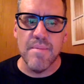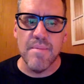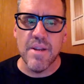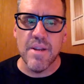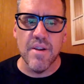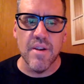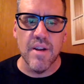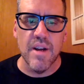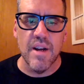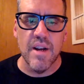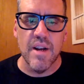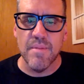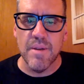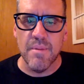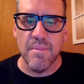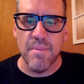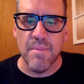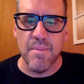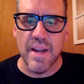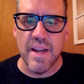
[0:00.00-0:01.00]
but you're
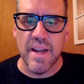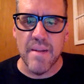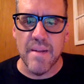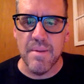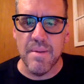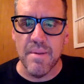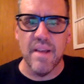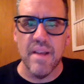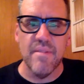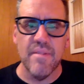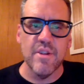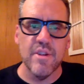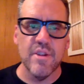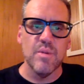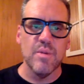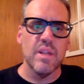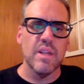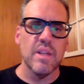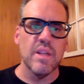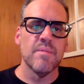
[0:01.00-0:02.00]
breaking up again
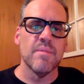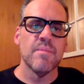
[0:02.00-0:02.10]
visually.